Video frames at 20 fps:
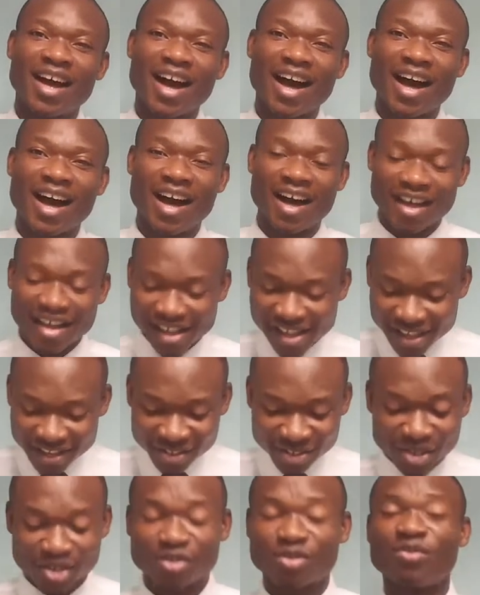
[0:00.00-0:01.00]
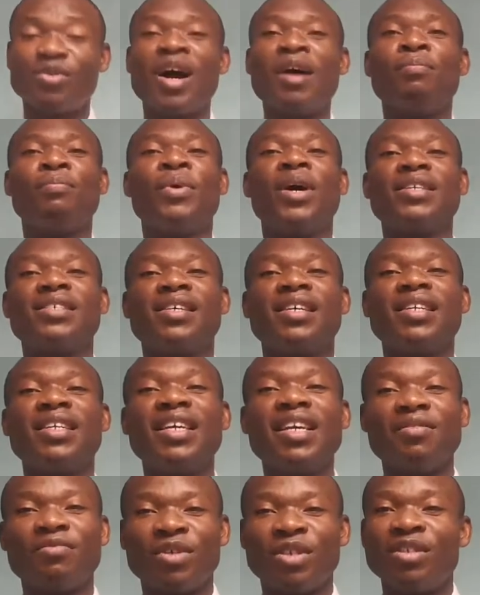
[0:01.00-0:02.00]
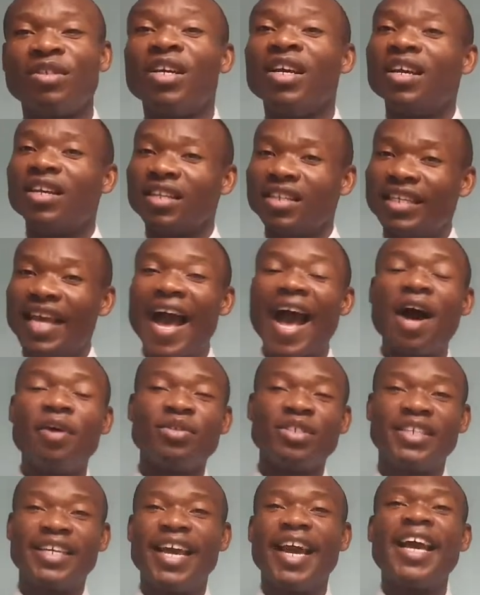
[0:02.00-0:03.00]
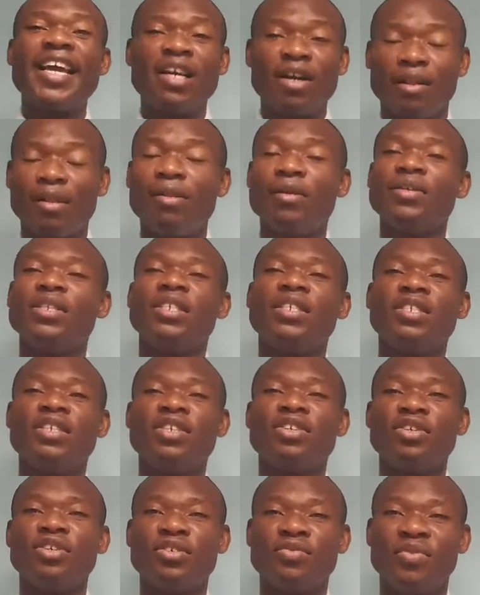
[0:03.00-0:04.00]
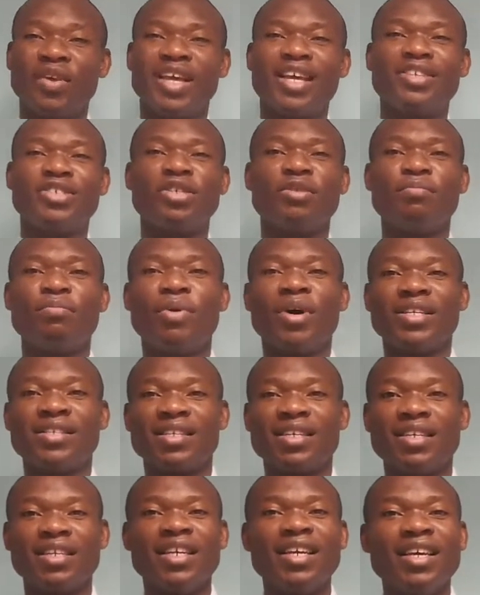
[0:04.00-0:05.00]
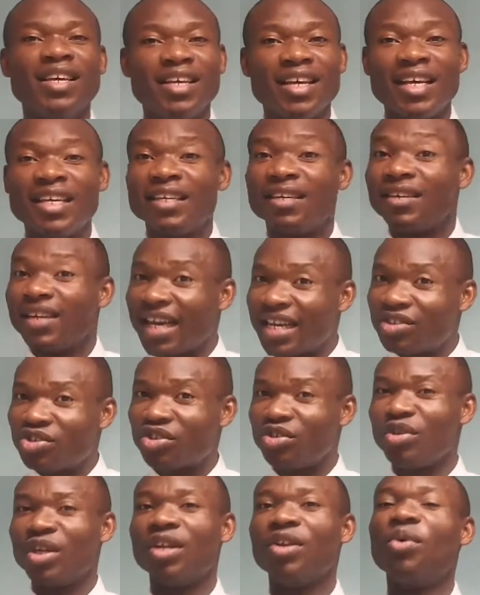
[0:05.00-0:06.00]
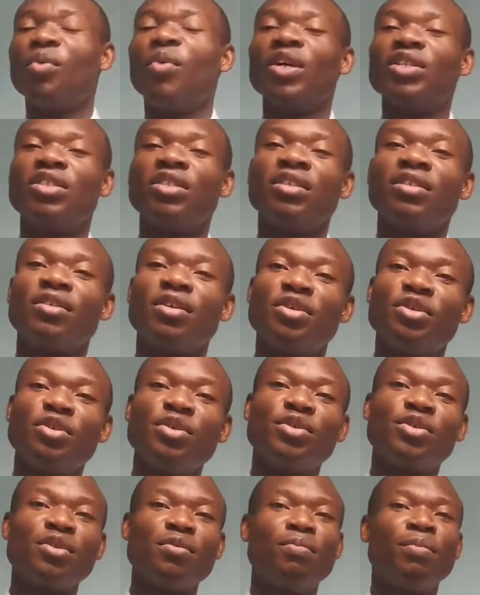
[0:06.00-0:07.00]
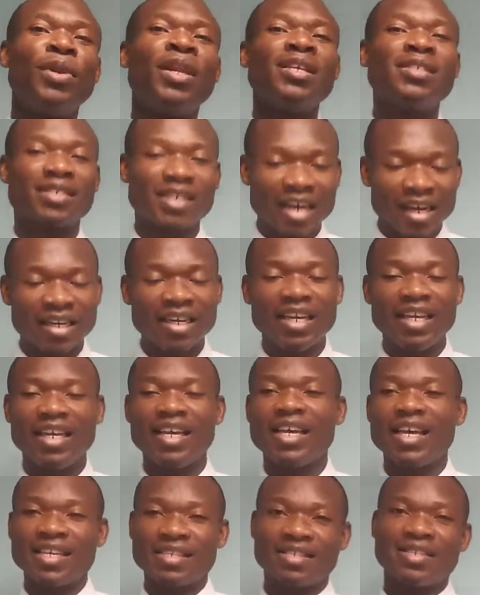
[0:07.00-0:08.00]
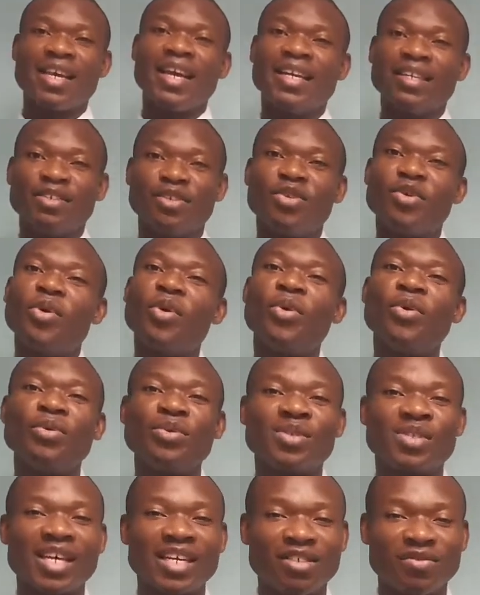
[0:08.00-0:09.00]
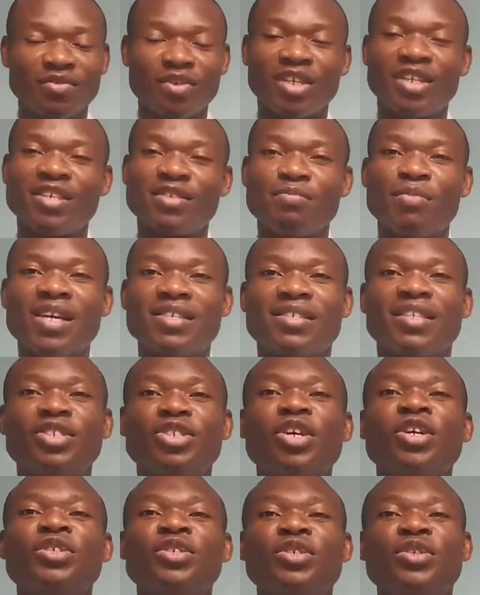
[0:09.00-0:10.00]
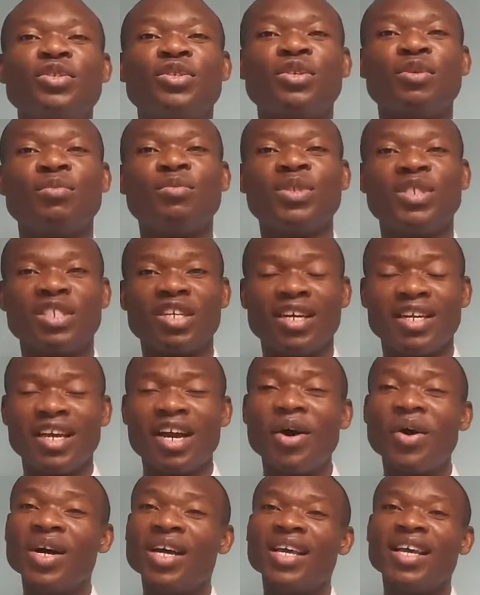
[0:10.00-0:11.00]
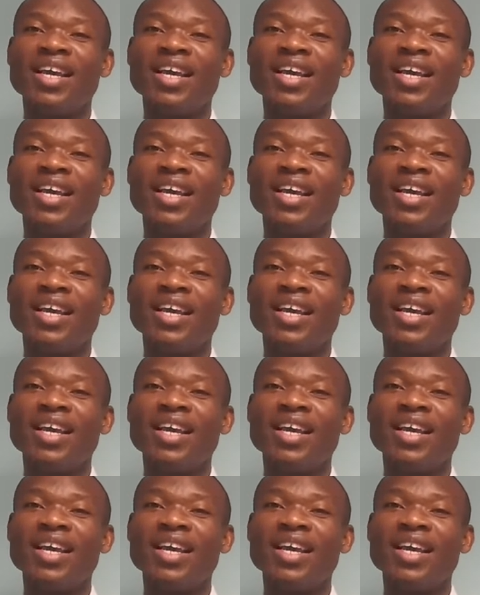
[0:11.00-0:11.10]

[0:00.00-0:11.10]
uh, subscribe button even down there including the notification button in case you are not watching it on youtube please kindly extend go search for this message on youtube channel